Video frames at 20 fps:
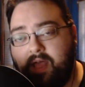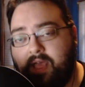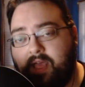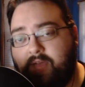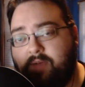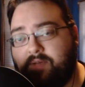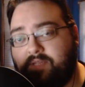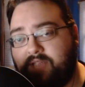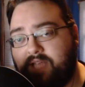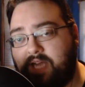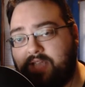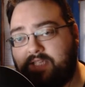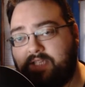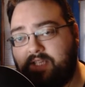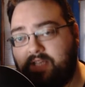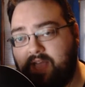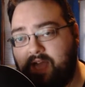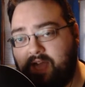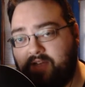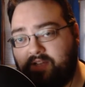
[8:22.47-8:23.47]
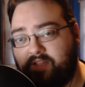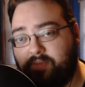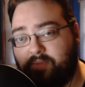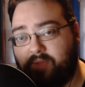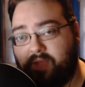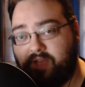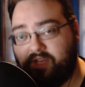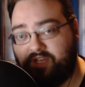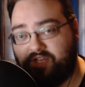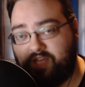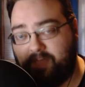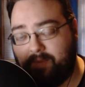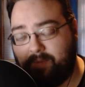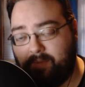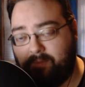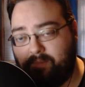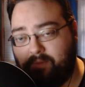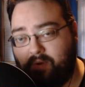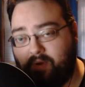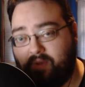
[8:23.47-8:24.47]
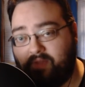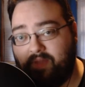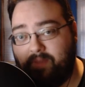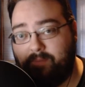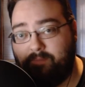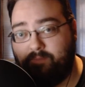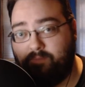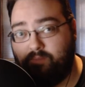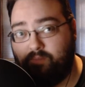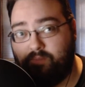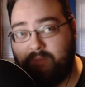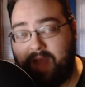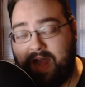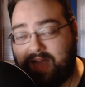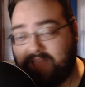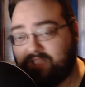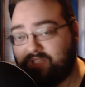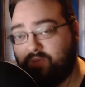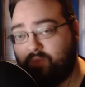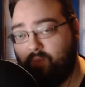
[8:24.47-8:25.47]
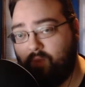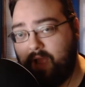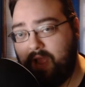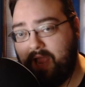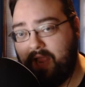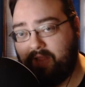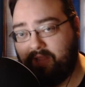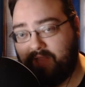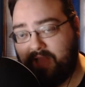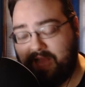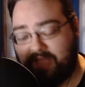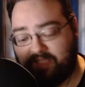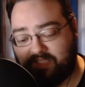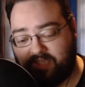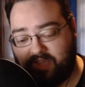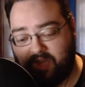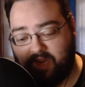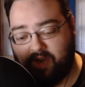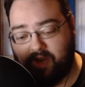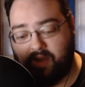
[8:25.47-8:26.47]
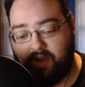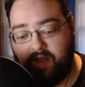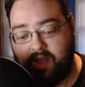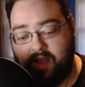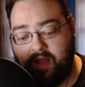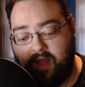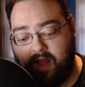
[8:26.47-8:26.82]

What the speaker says: he was actually the actor that played Shepard Book that passed away last year.